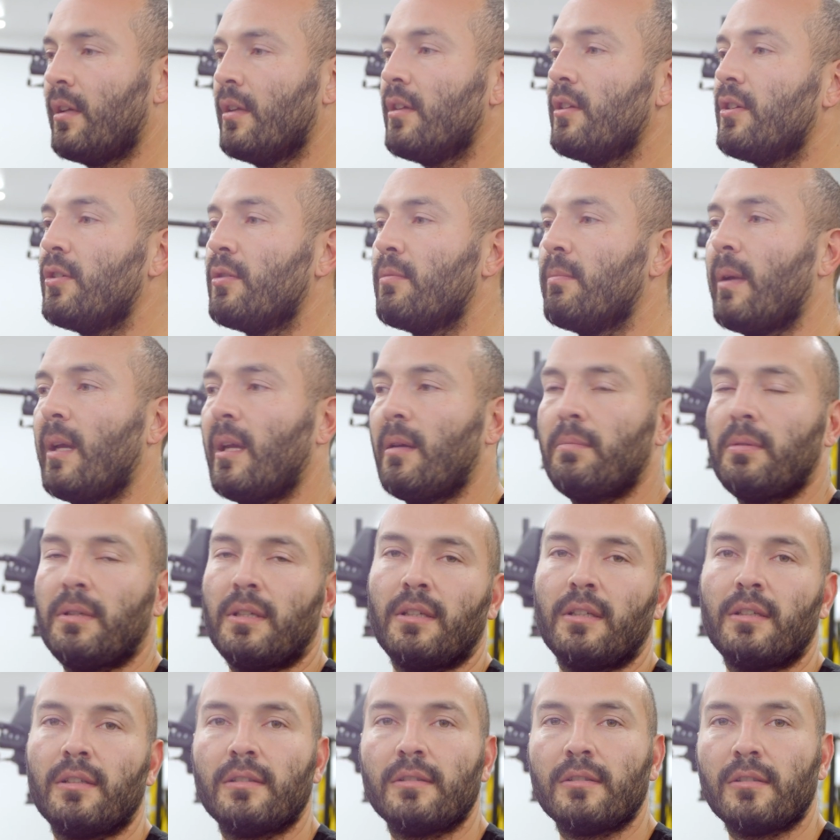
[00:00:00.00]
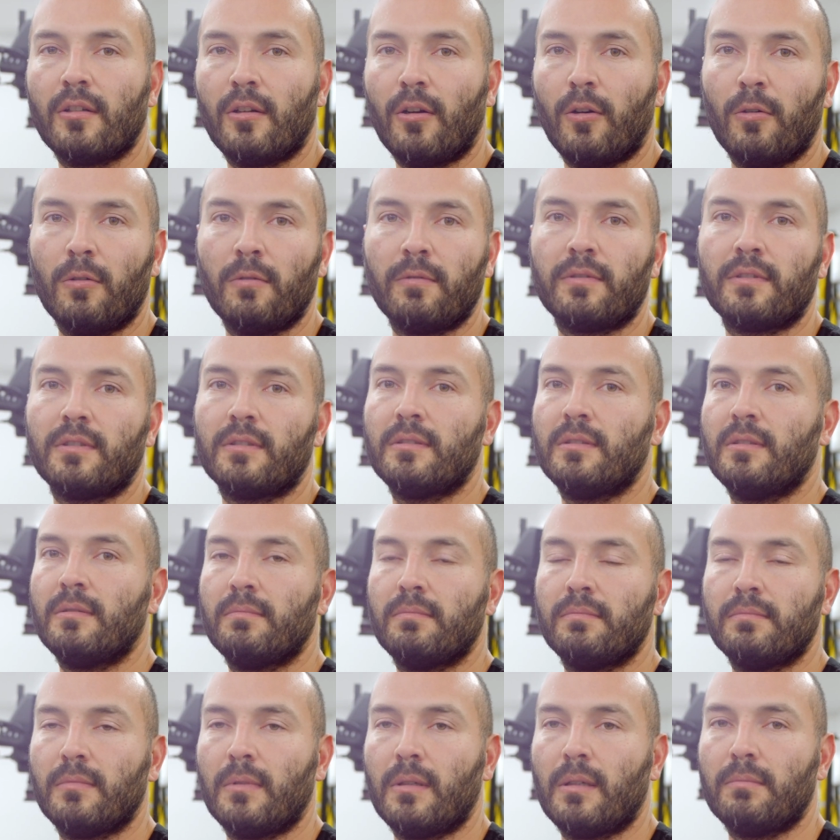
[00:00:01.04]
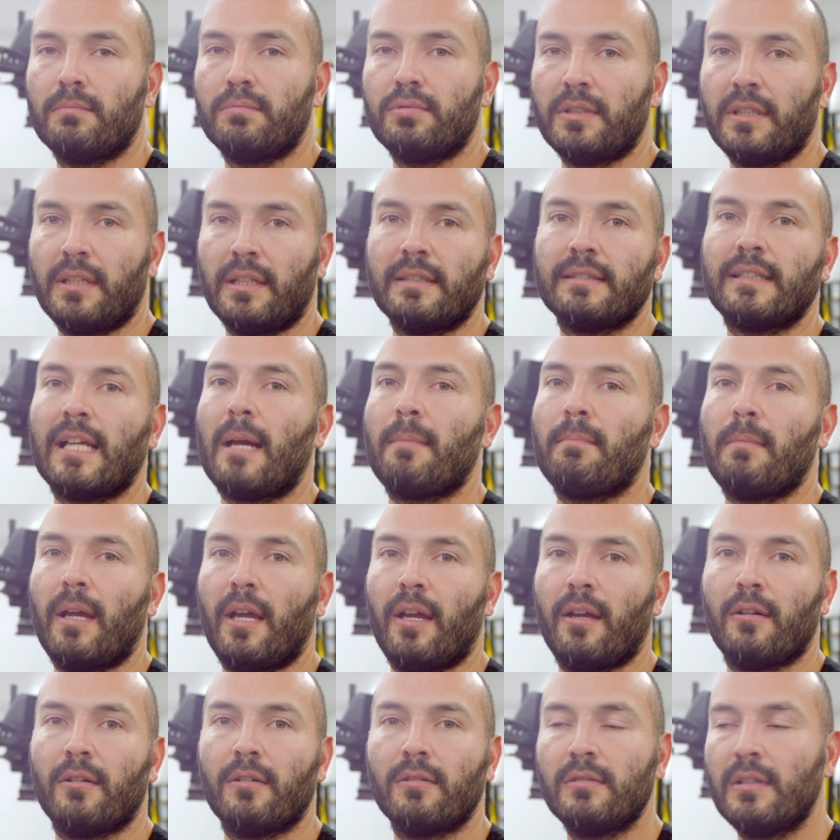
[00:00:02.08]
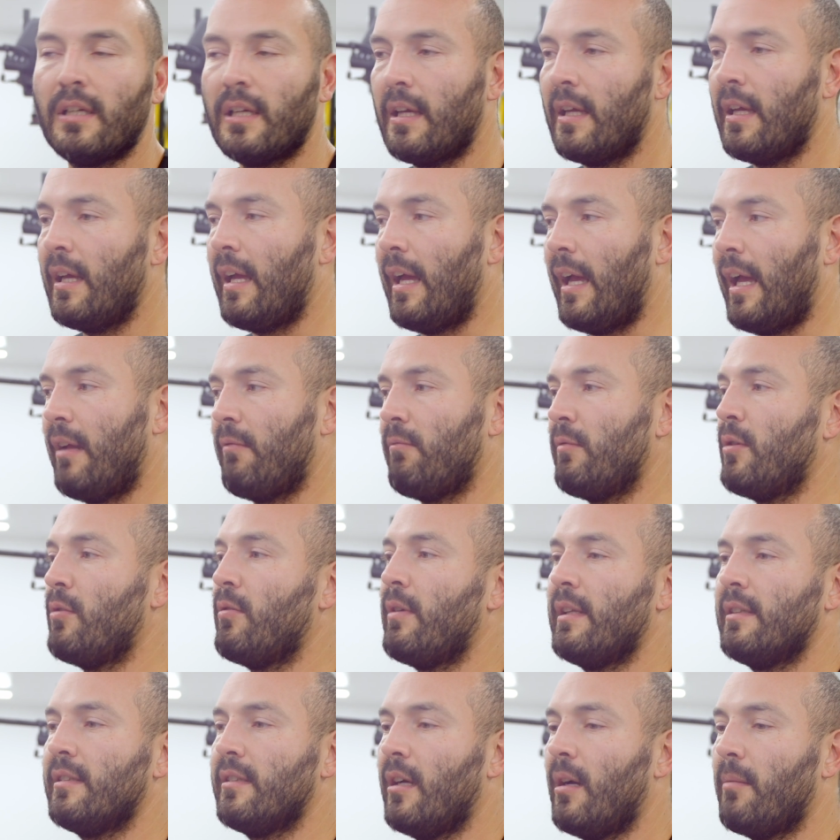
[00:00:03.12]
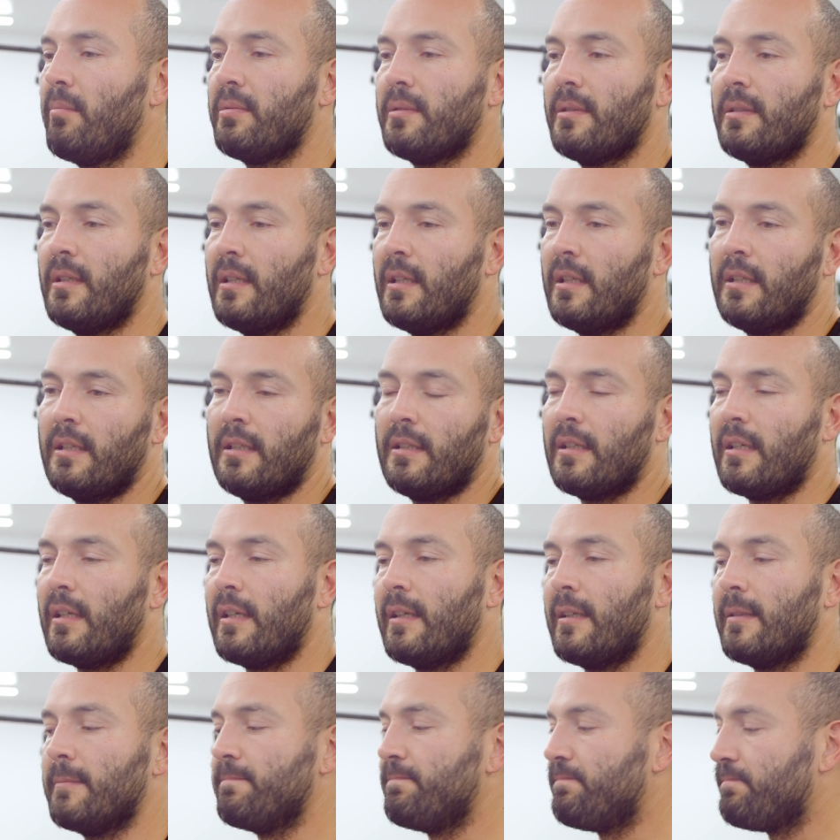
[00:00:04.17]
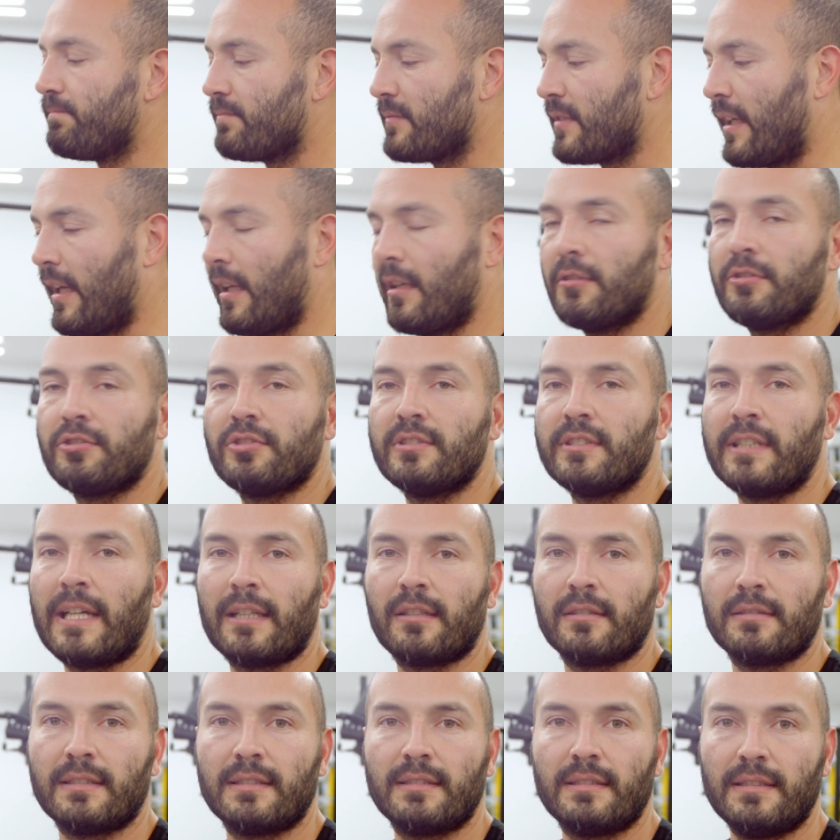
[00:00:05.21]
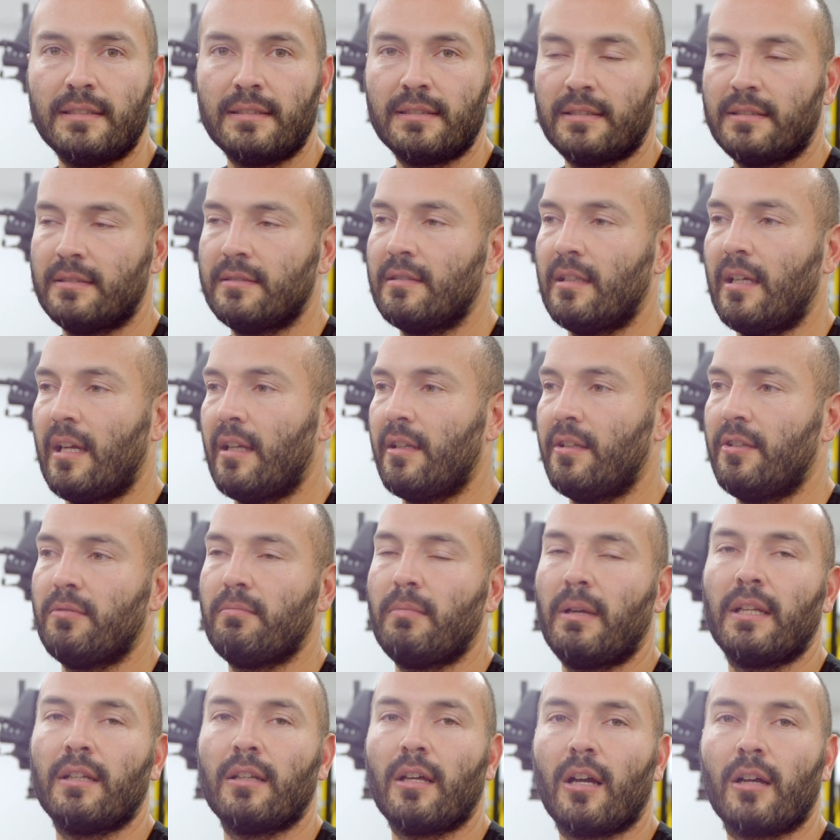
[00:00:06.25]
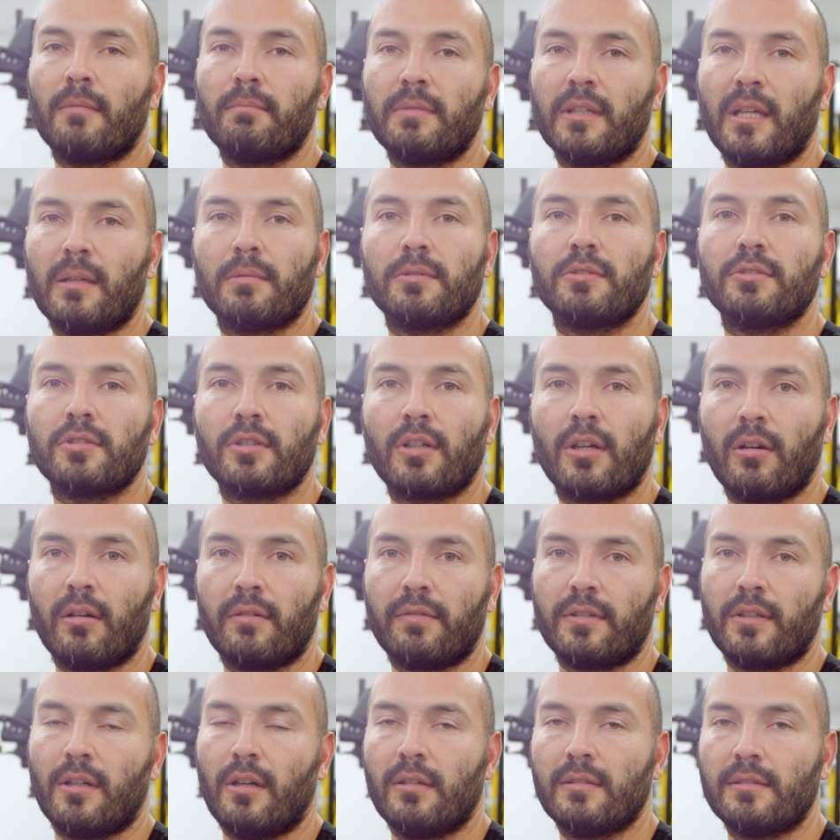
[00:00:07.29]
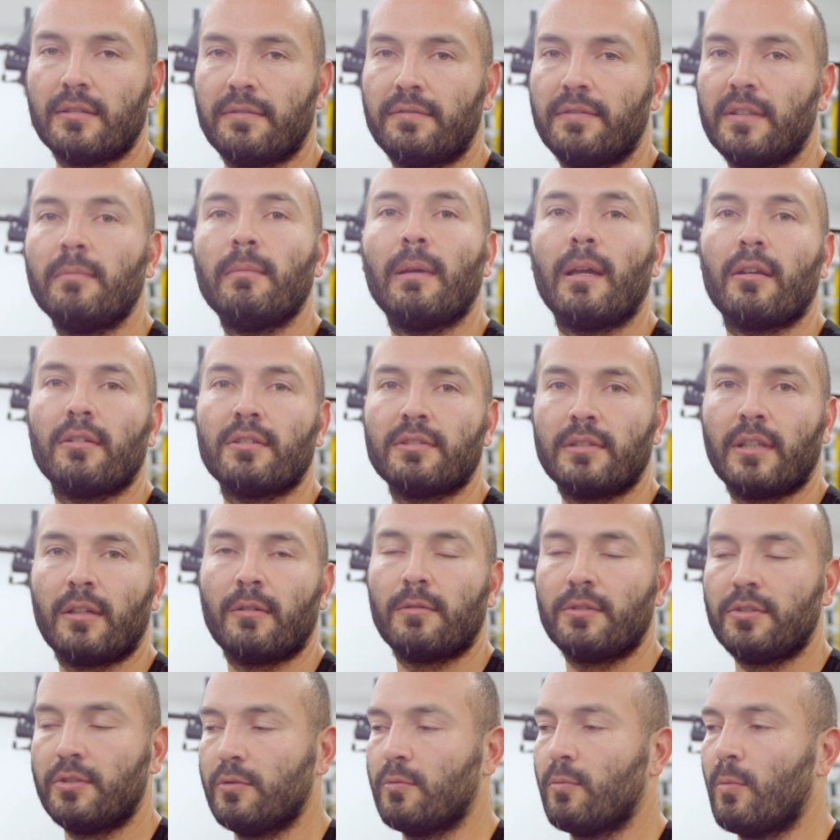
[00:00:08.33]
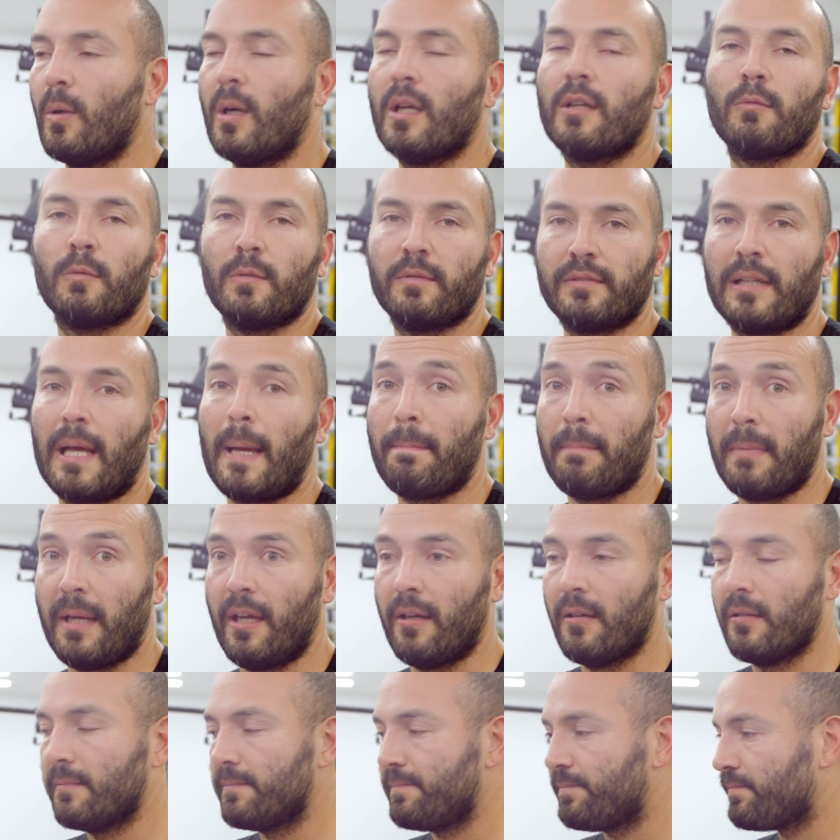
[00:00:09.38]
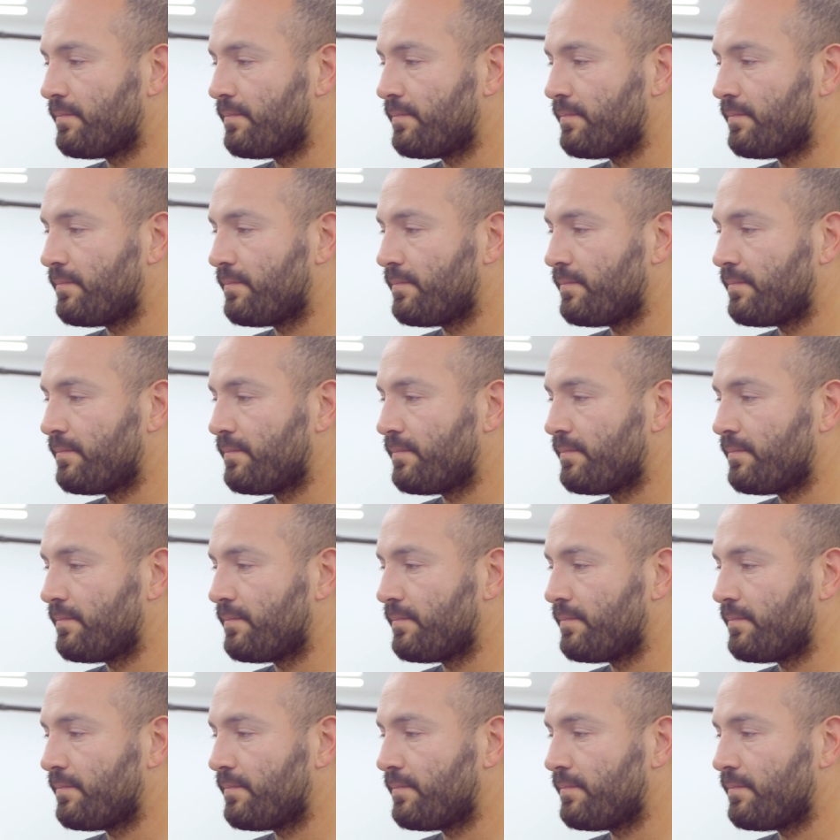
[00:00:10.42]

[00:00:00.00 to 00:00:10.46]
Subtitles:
you may be over breeding that male and will end up getting to the end of the season, and you may not be able to cover all the females that you want with that male.